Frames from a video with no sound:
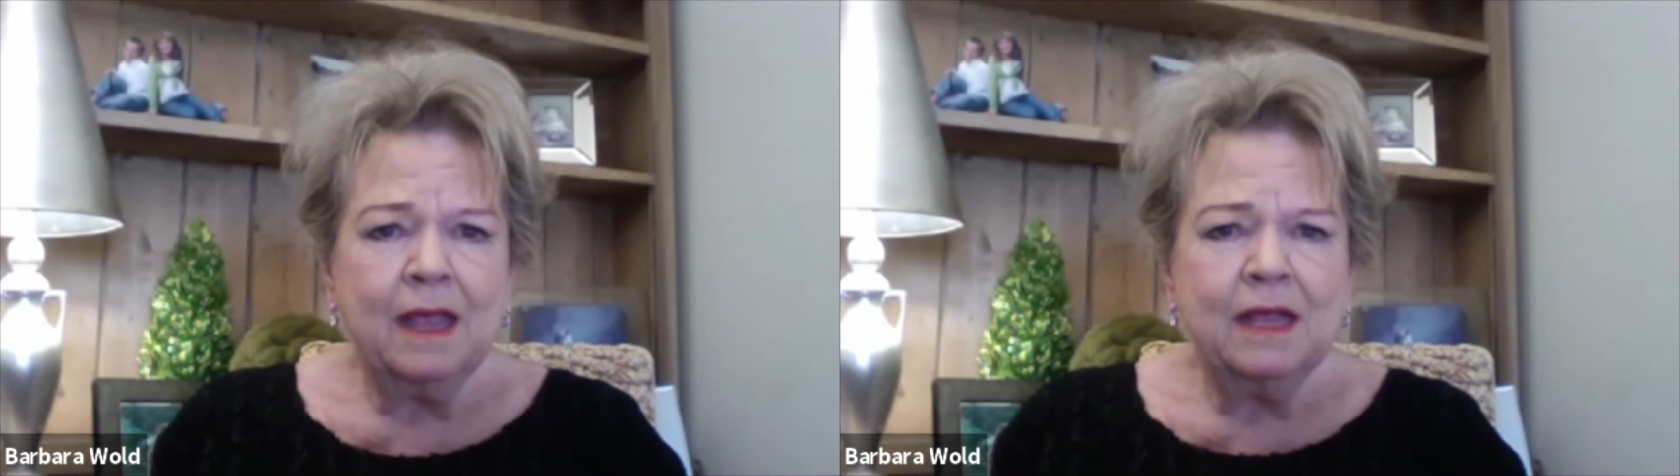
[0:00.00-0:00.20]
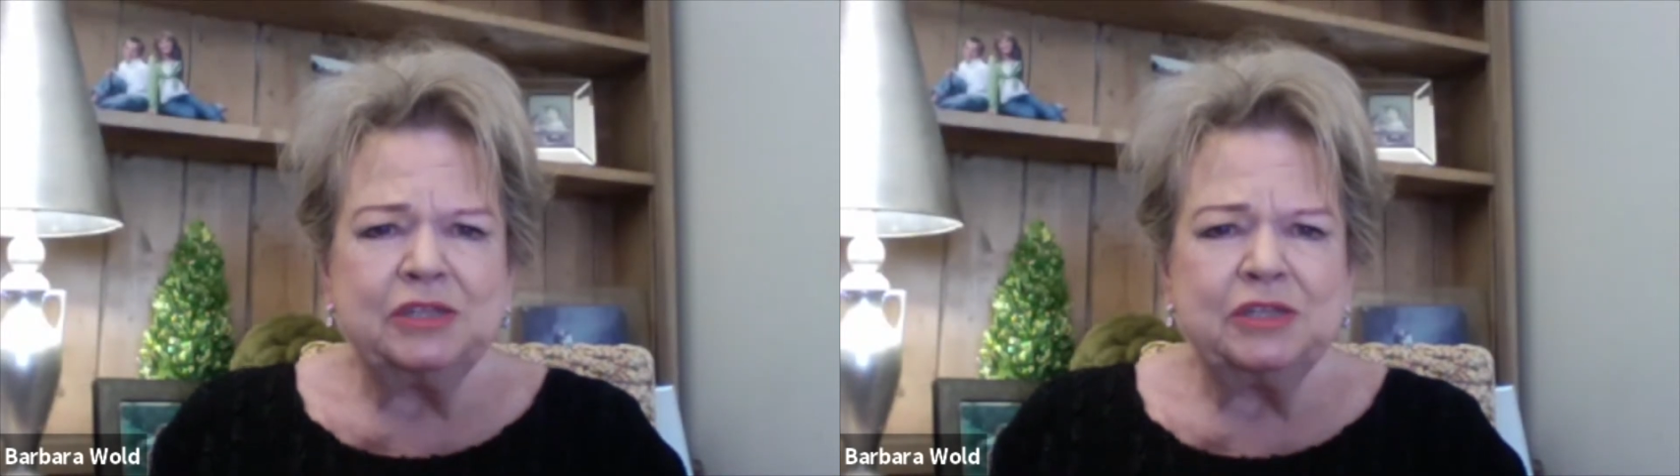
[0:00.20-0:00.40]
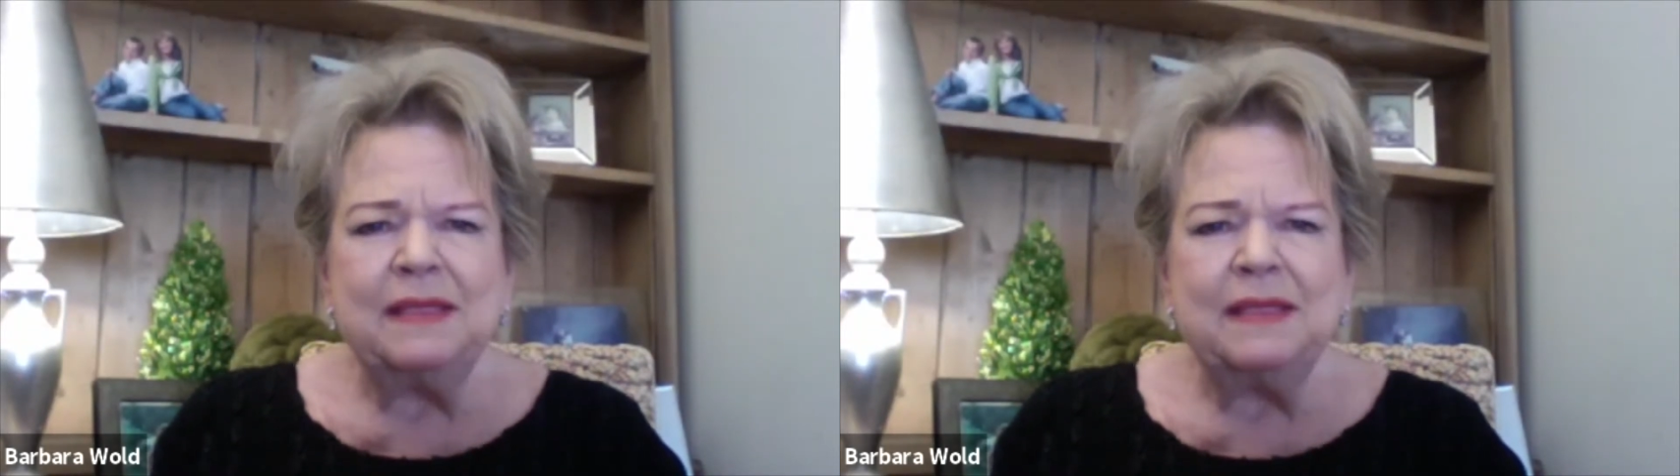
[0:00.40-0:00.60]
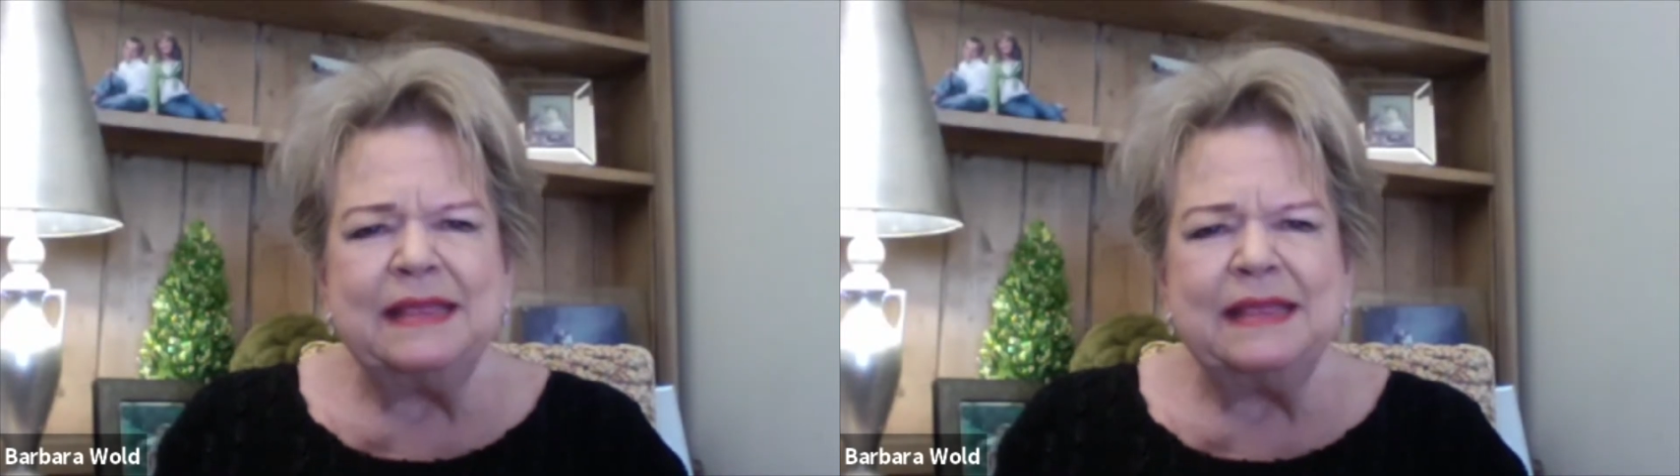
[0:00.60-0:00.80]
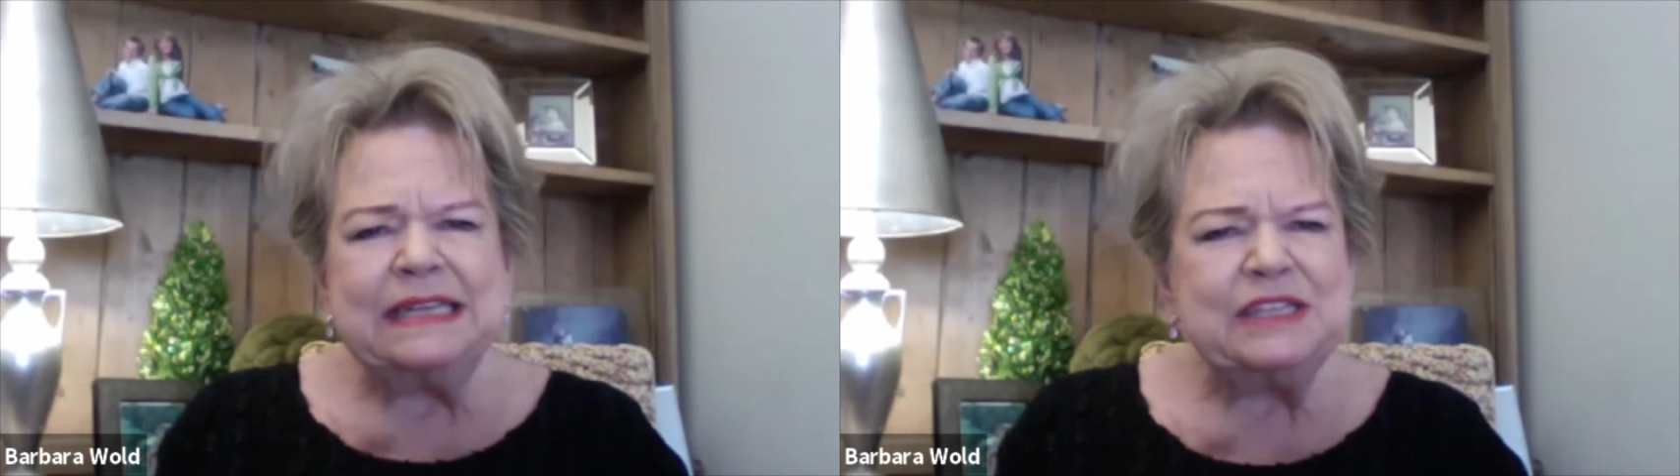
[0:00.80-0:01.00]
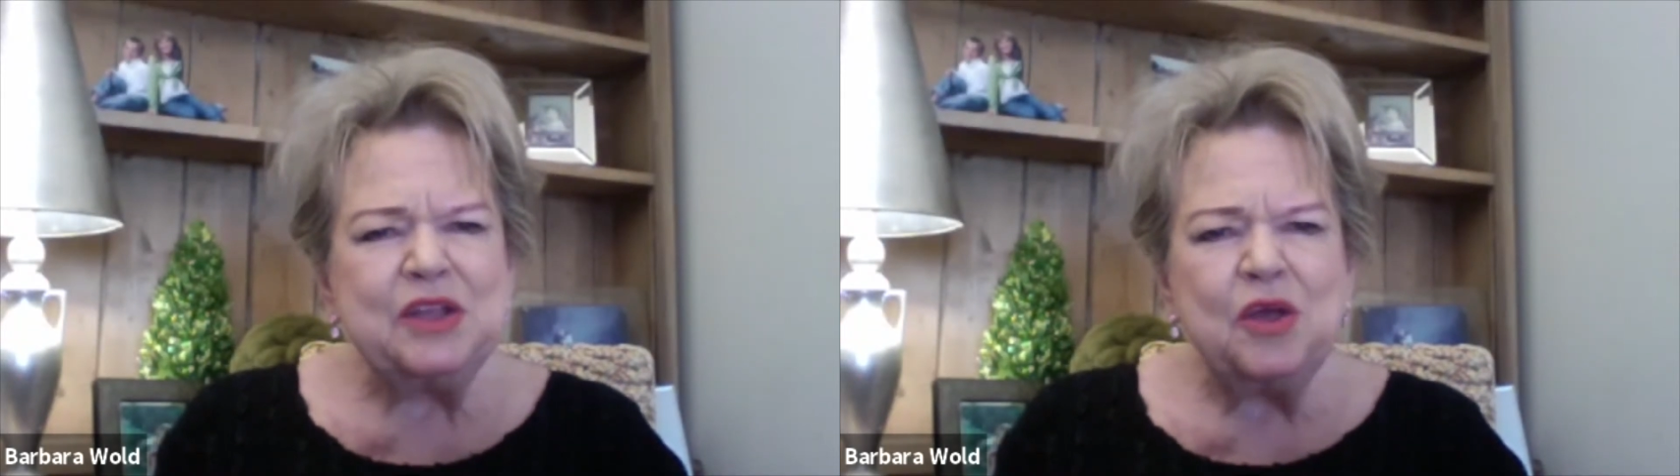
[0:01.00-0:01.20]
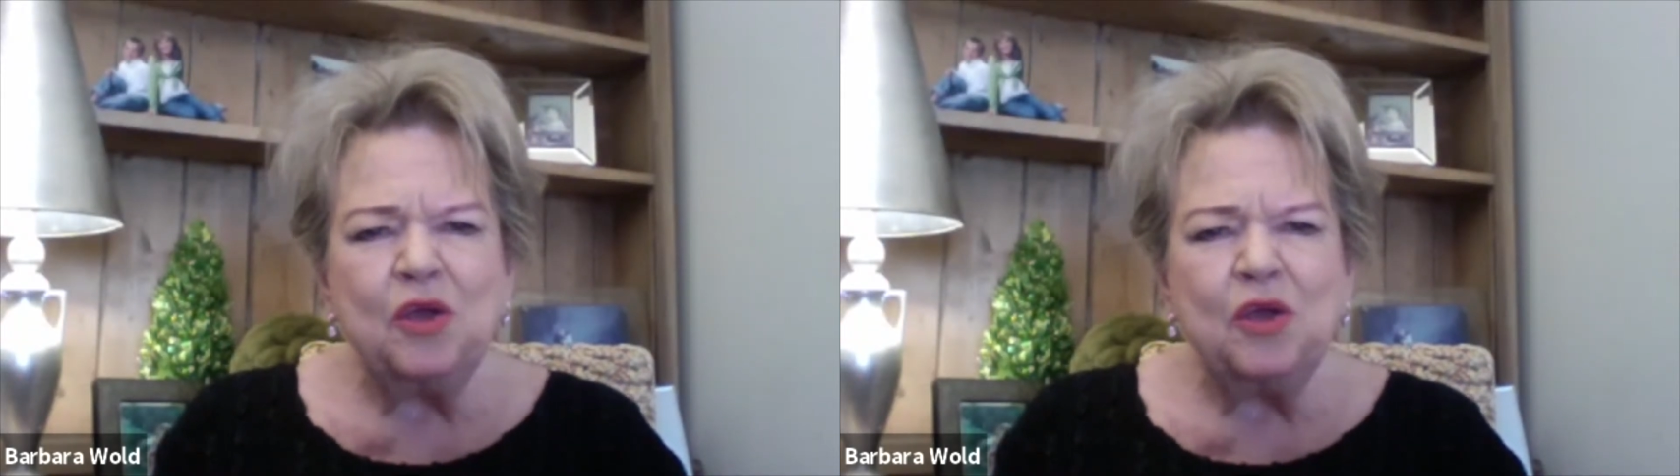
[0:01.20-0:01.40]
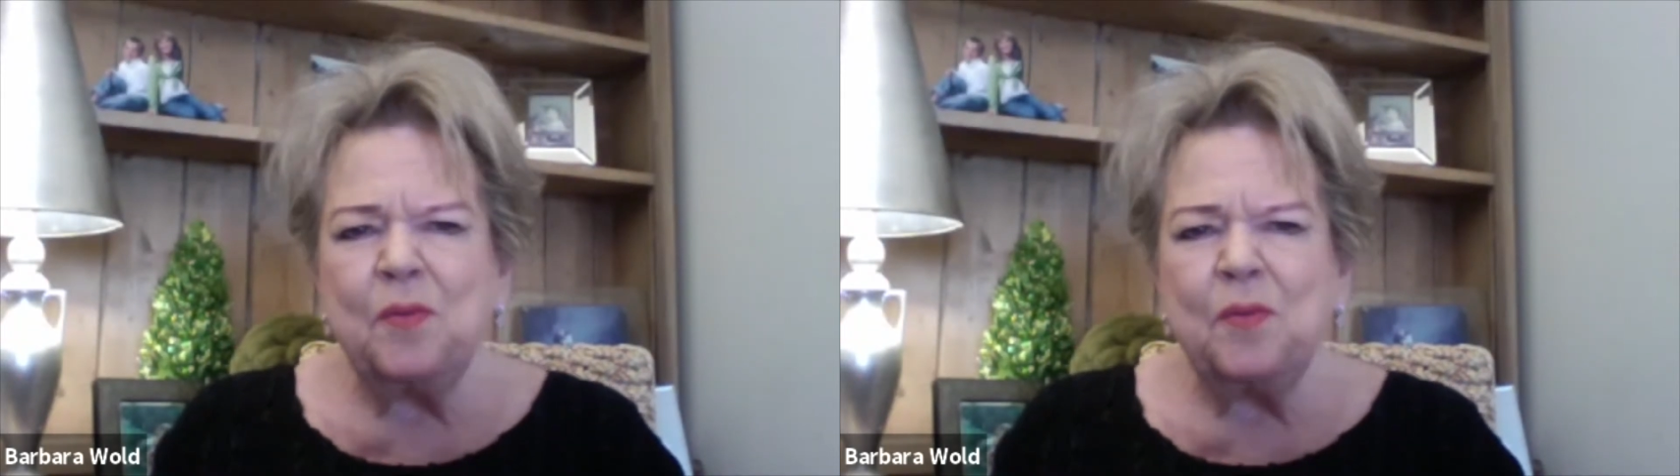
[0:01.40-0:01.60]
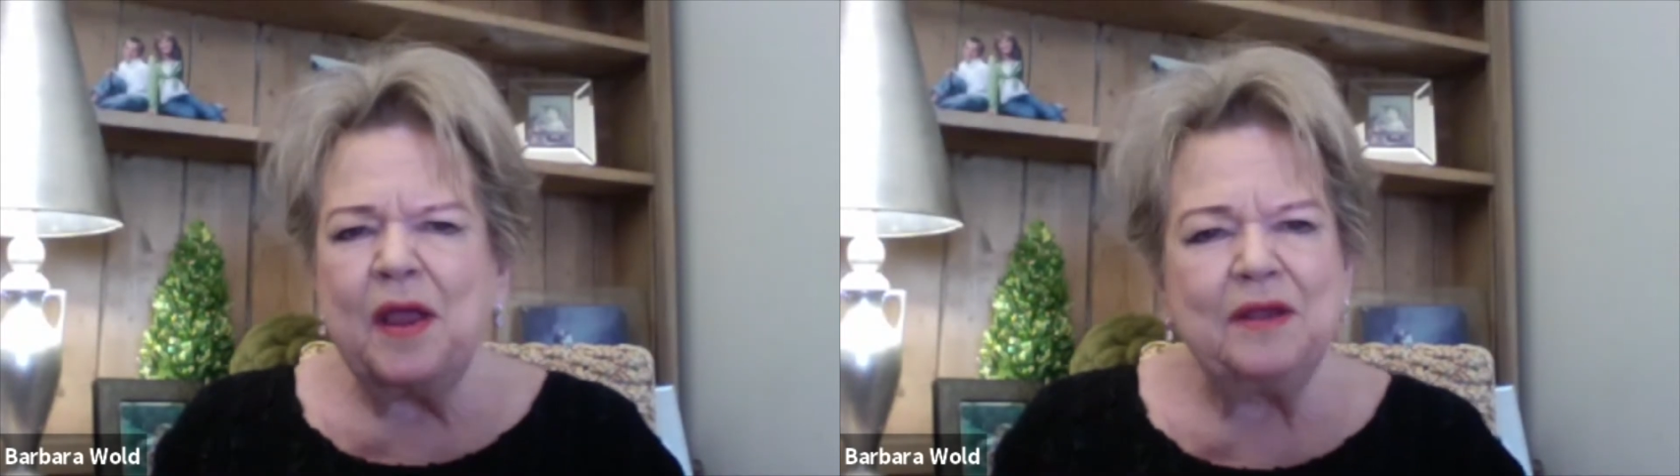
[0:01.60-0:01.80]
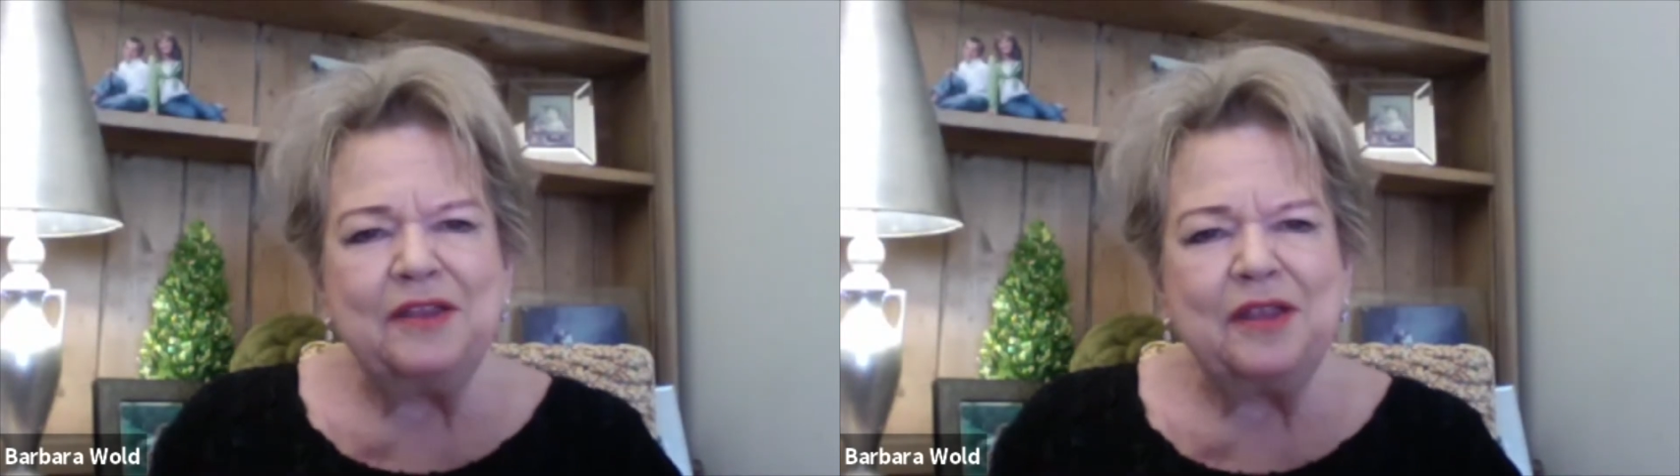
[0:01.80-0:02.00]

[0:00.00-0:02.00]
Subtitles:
your community to shop local.